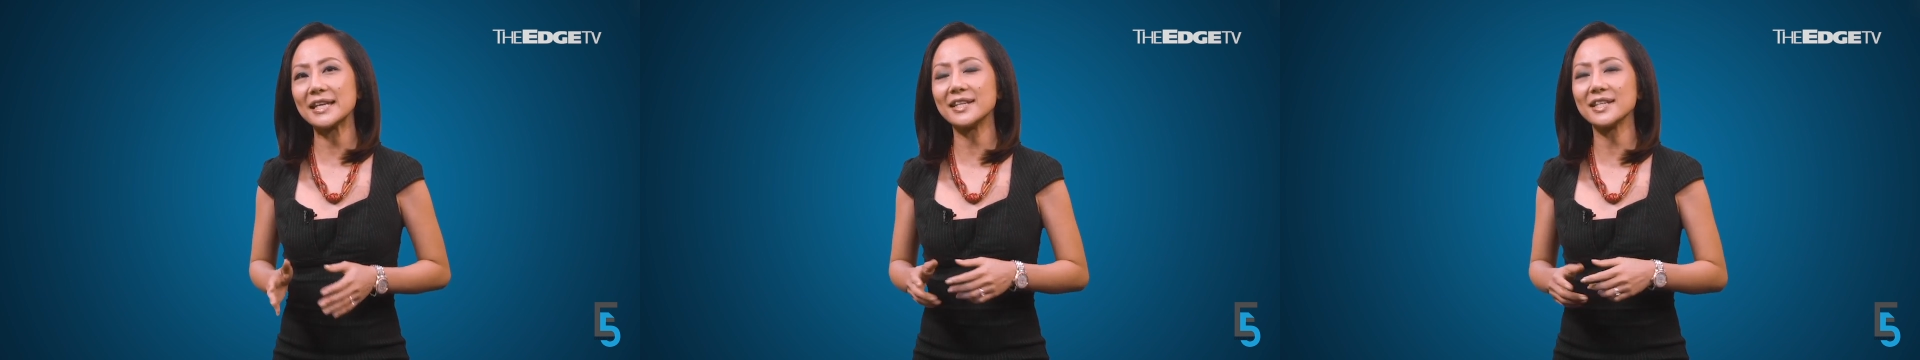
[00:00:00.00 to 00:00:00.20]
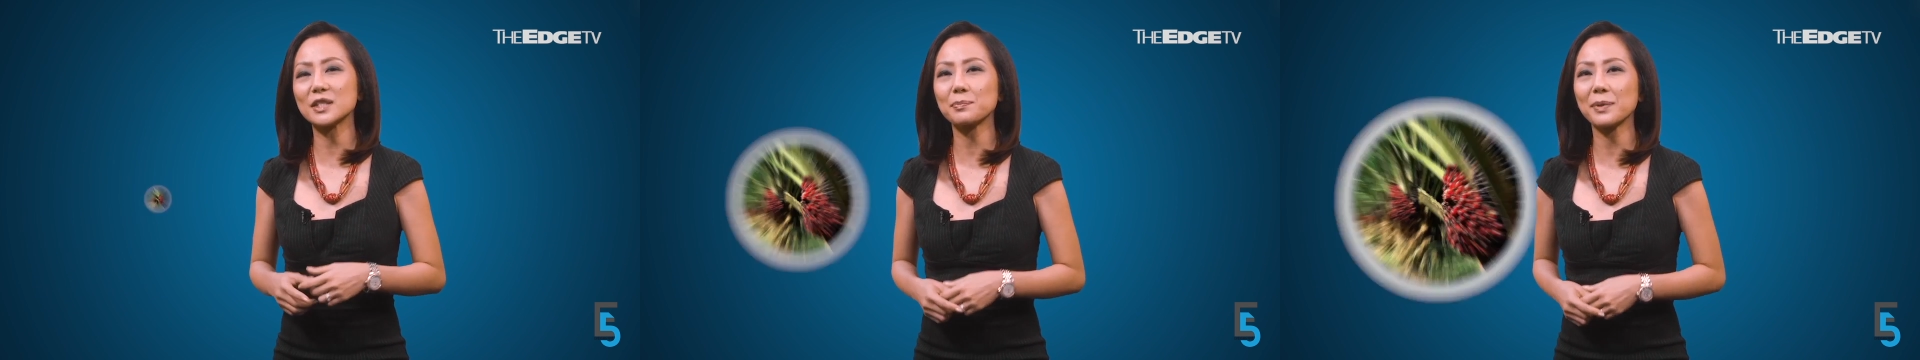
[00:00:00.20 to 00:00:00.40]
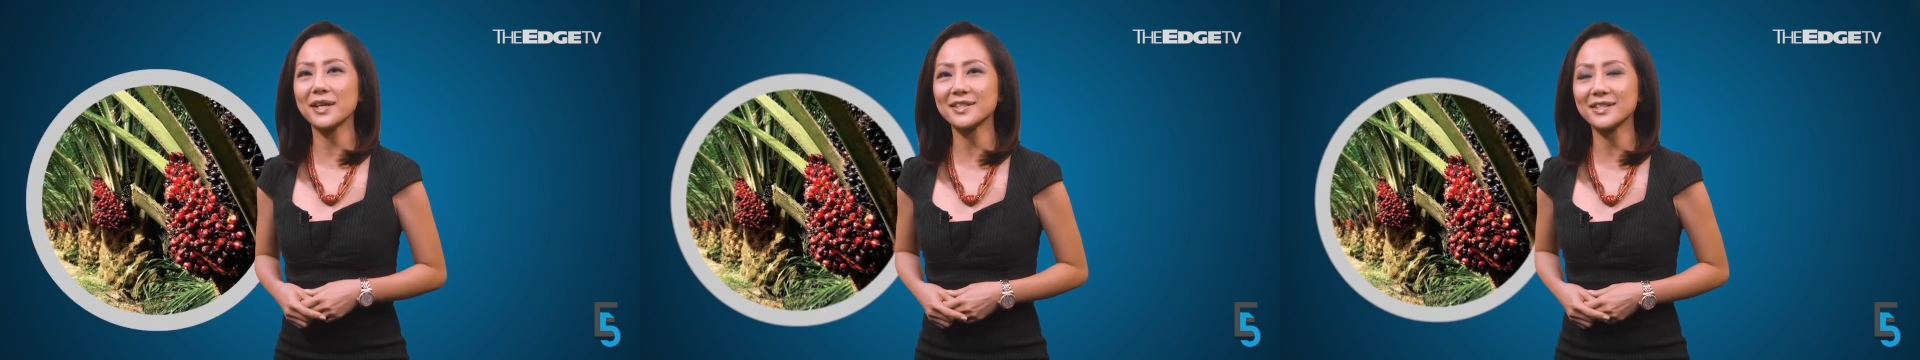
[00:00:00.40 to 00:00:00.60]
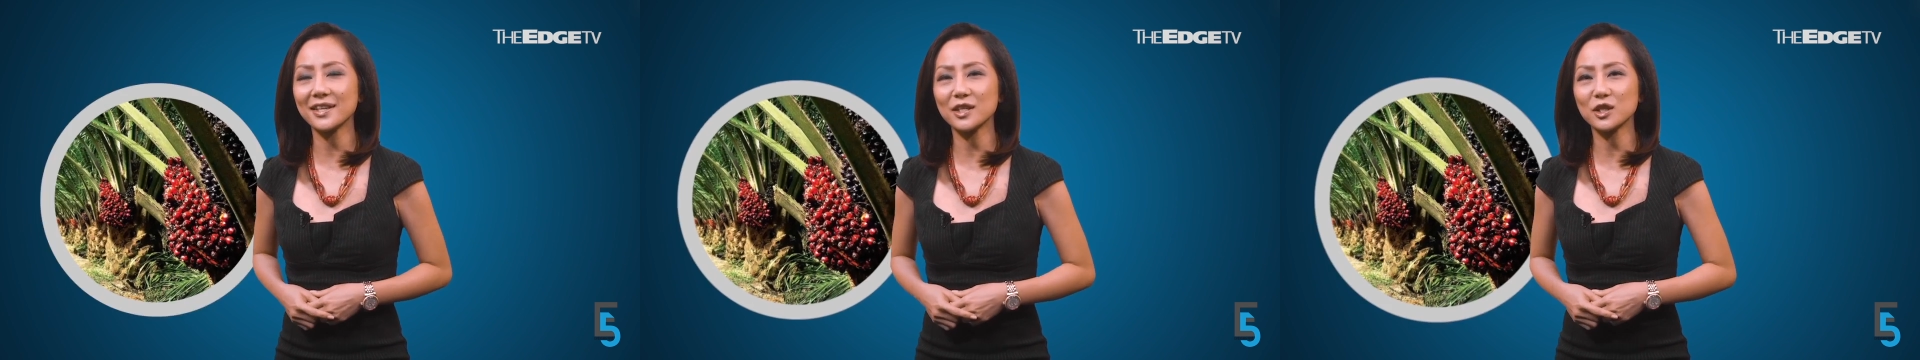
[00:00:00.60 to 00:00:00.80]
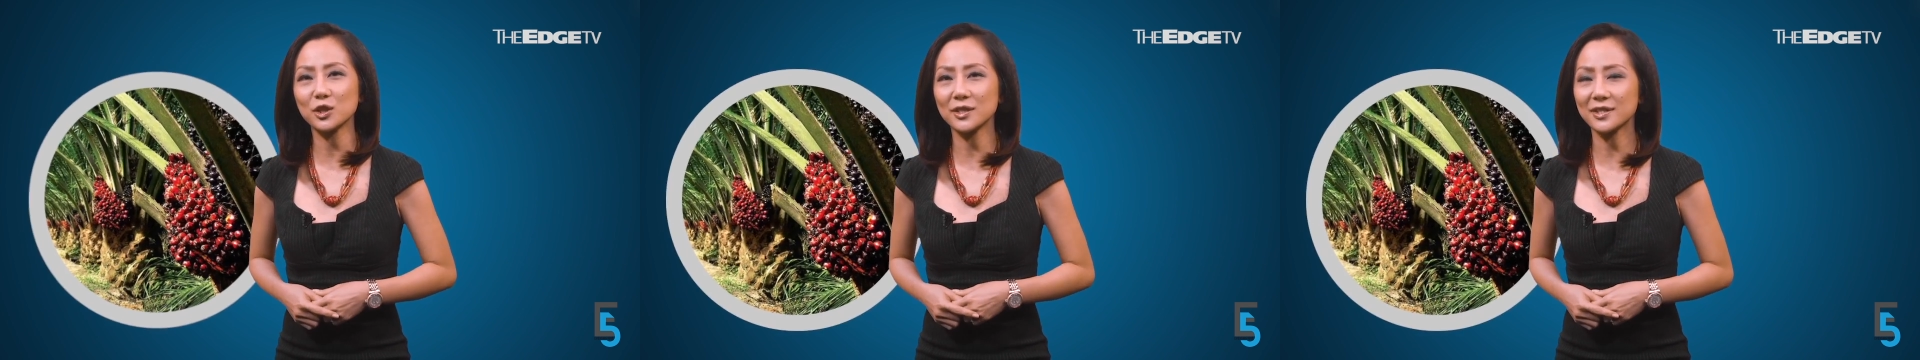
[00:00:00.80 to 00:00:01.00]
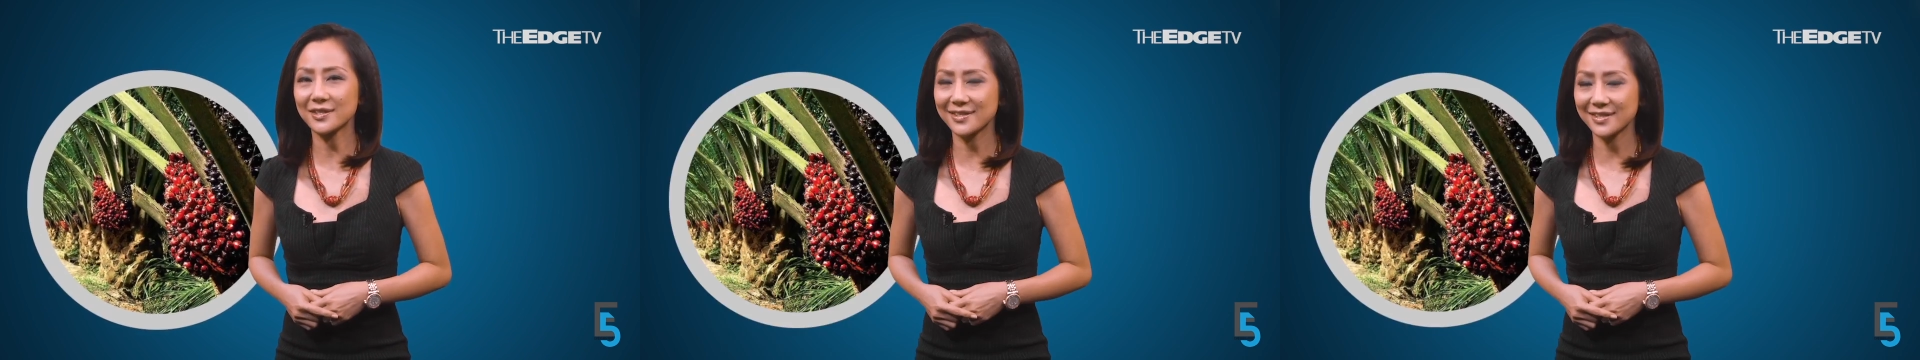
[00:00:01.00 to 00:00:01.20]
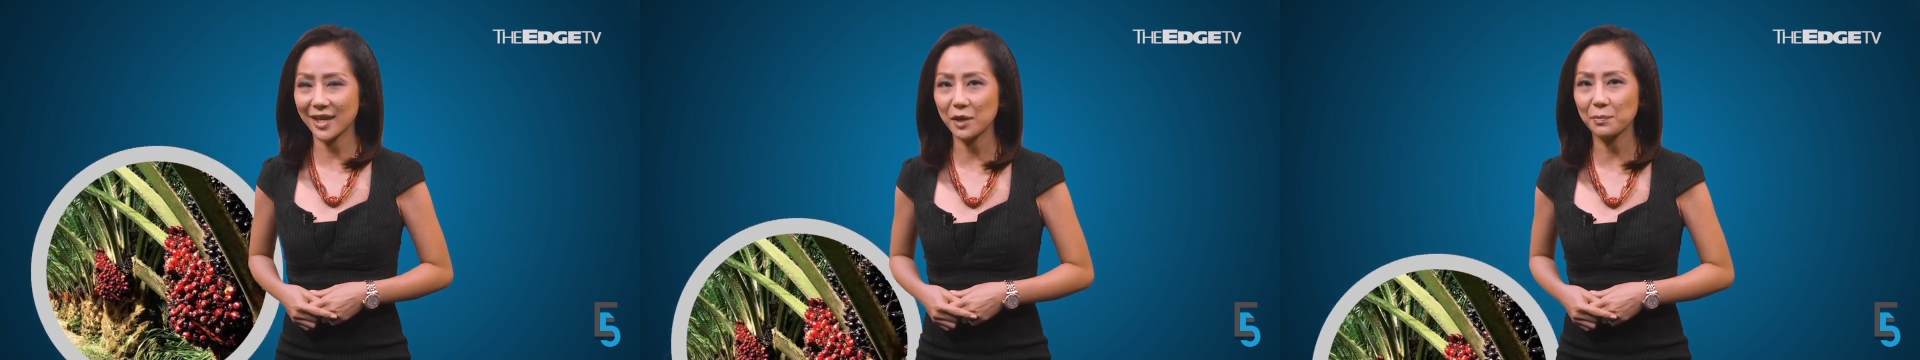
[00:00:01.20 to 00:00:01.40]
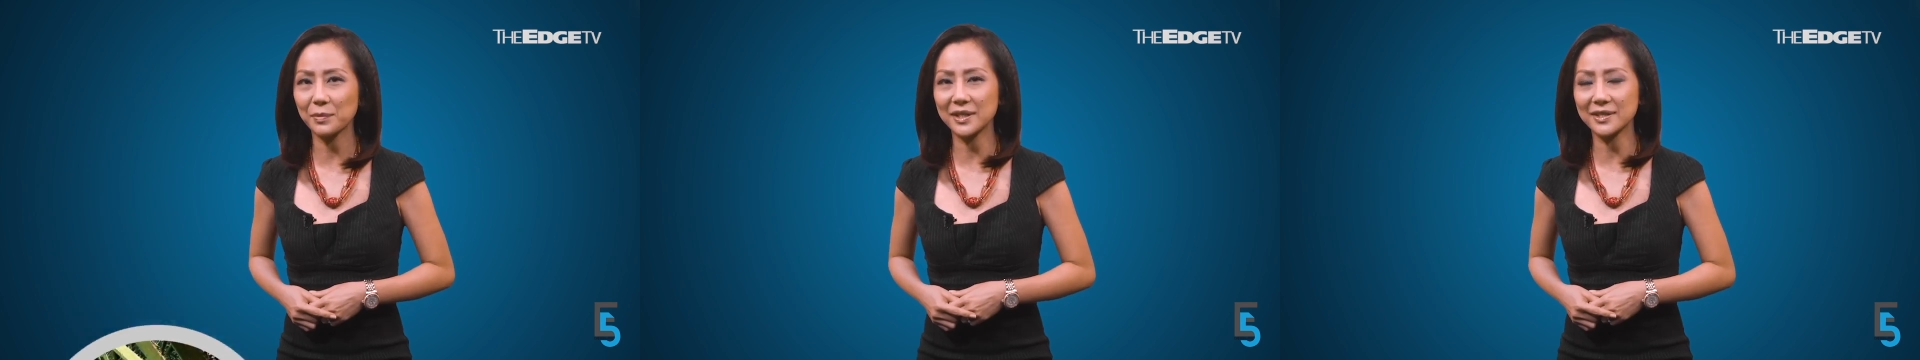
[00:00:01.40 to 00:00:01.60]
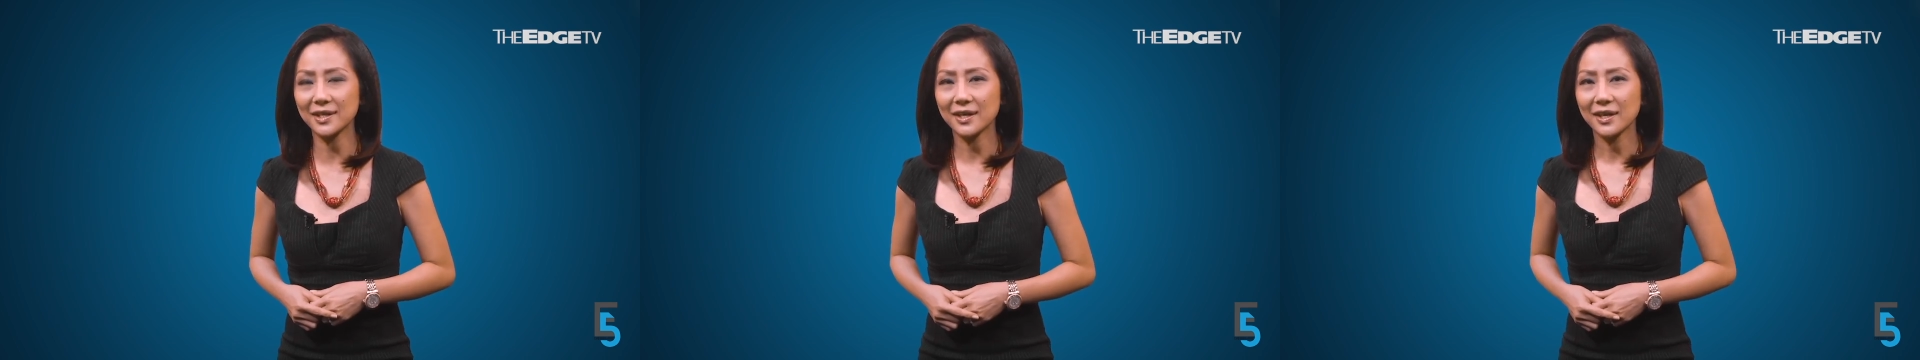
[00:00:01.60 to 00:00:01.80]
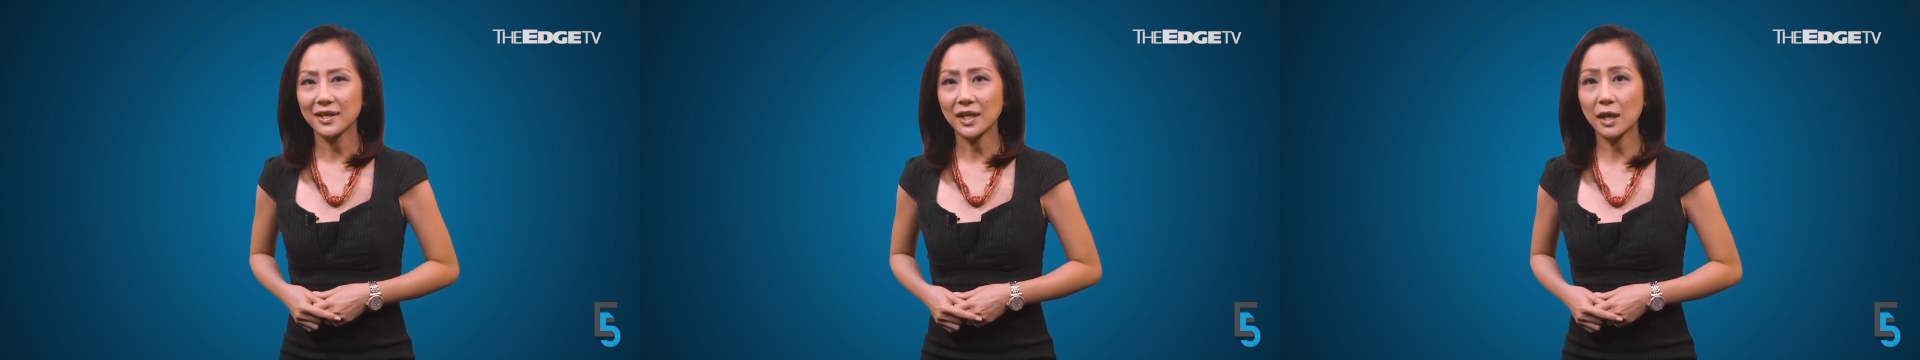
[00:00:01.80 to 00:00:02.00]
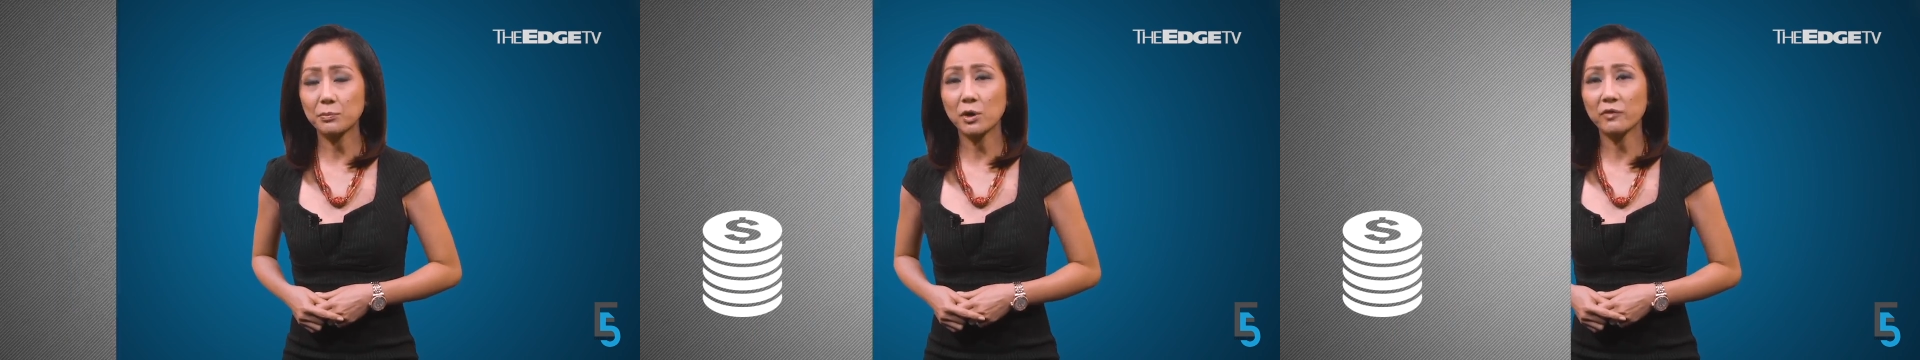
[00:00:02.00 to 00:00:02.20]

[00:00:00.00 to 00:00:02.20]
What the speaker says: in its plantations segment. Net